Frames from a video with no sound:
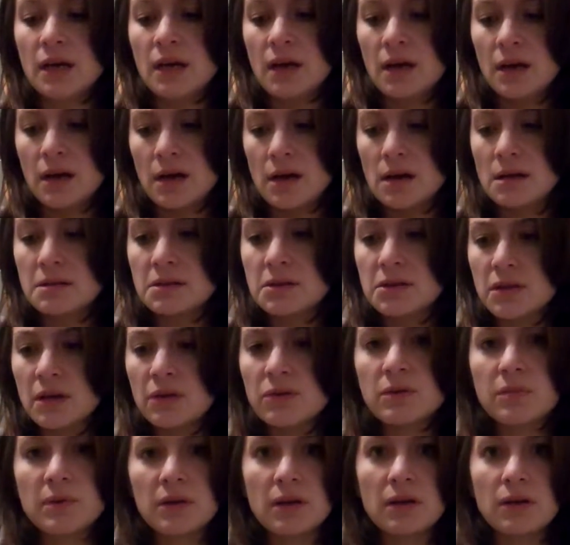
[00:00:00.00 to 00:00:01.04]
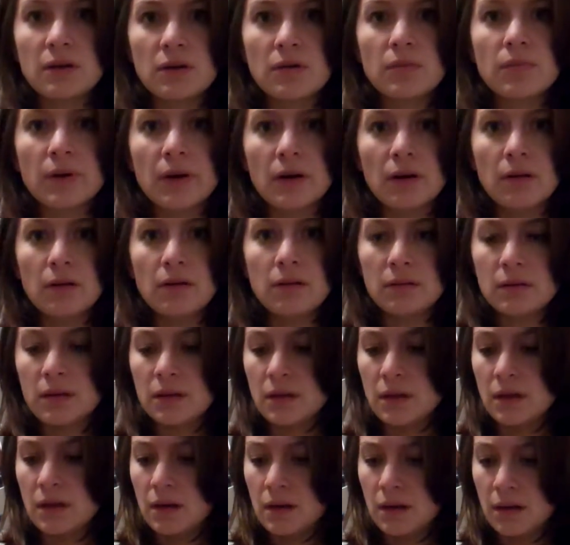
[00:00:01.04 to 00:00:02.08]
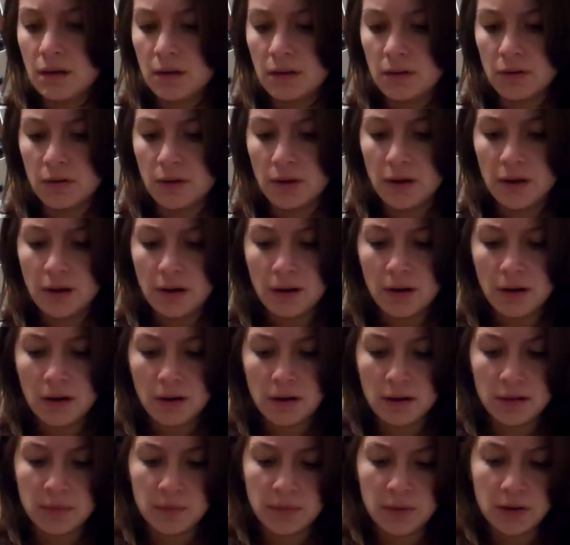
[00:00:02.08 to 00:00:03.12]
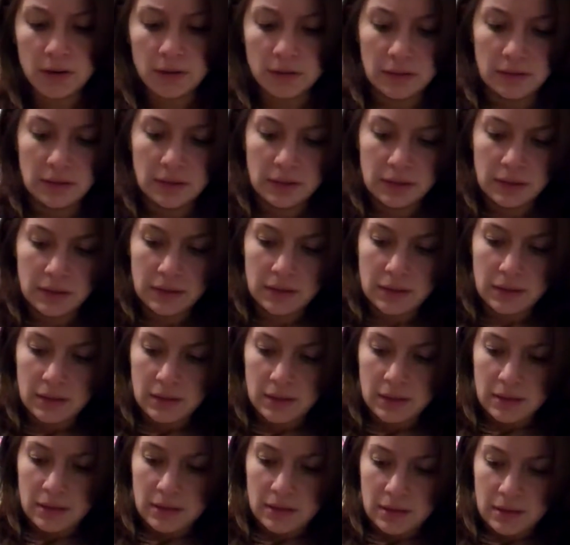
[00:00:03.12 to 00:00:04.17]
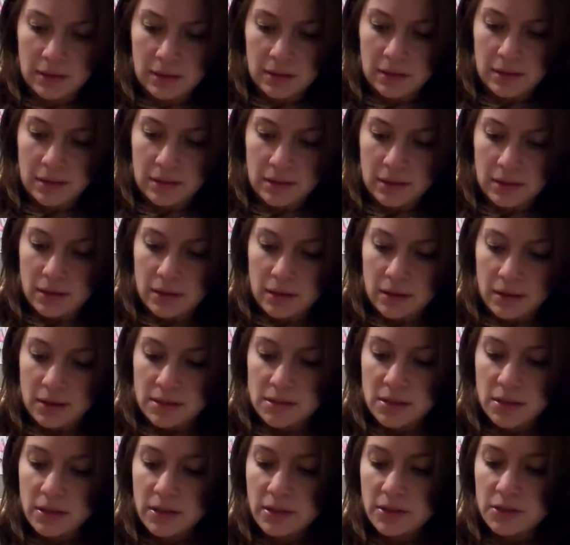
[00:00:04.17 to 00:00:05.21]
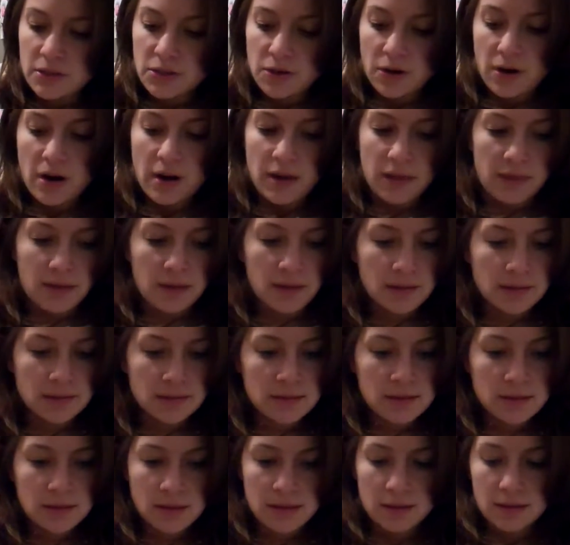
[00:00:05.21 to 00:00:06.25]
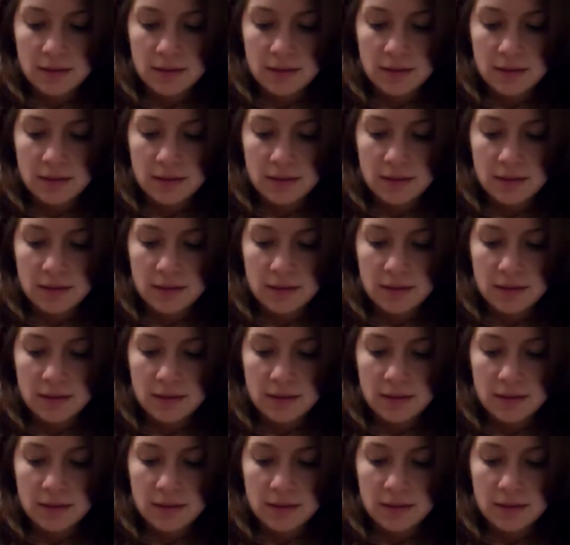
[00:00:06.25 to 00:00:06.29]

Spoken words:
So that would be a year in barrel and then another year in the bottle. So let's try this.